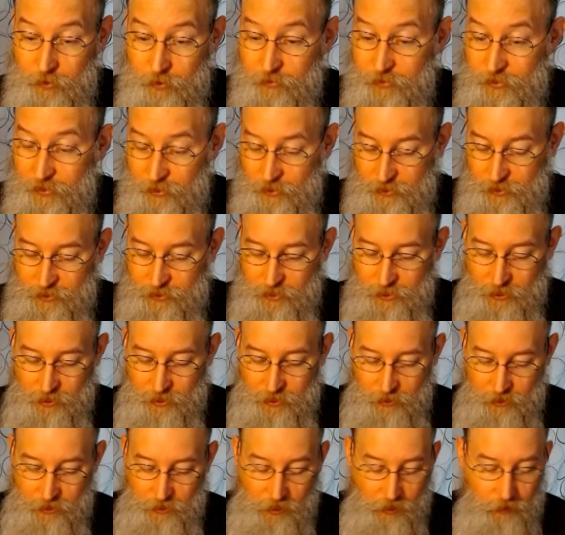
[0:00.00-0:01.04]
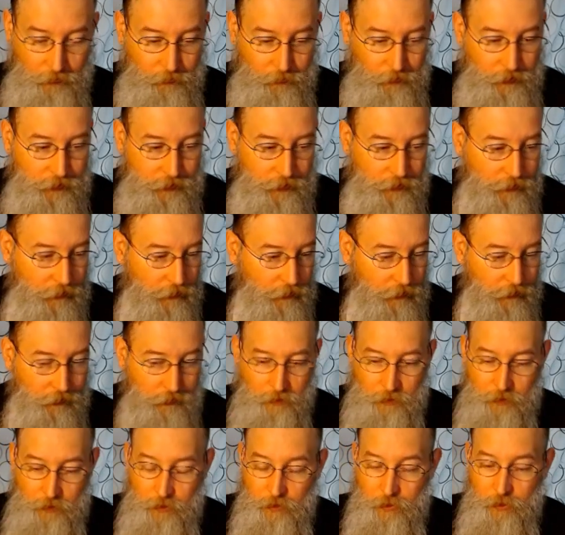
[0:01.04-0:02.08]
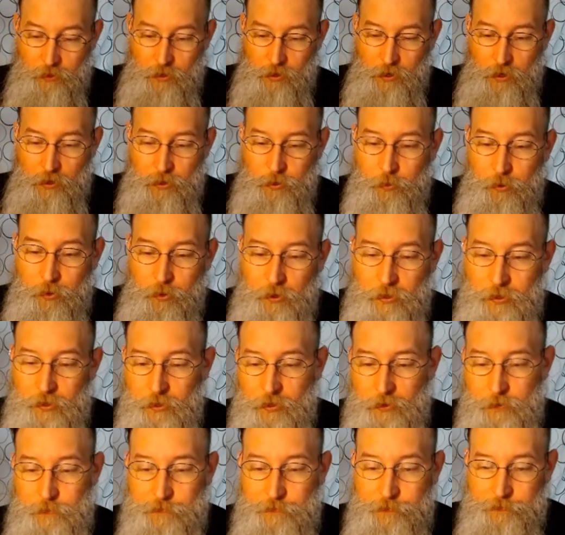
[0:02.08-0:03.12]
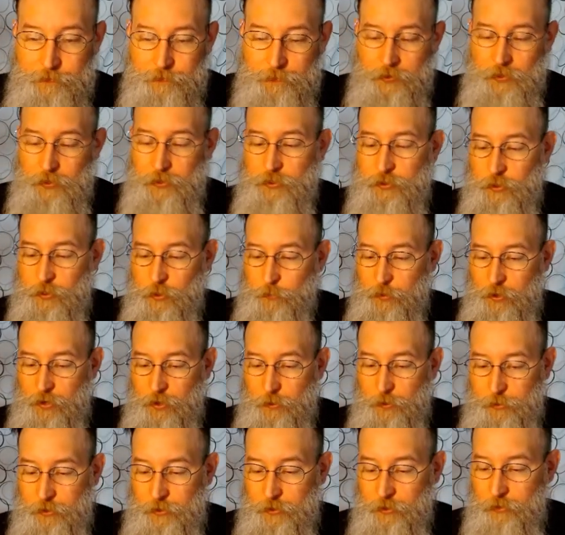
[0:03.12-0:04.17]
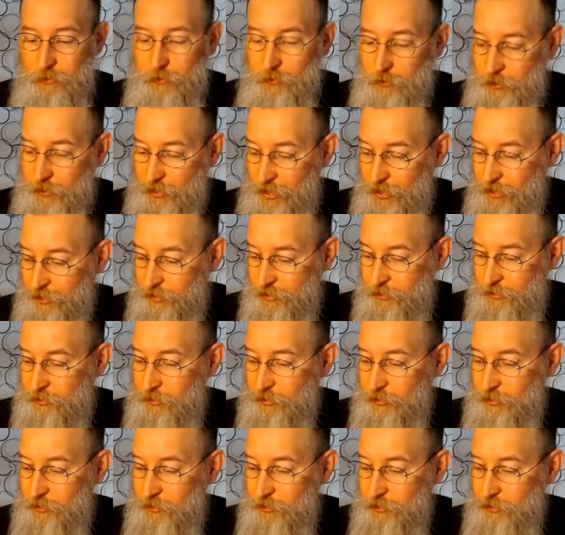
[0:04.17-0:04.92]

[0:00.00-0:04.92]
is the colorist on the book. Let's open up and look at it, because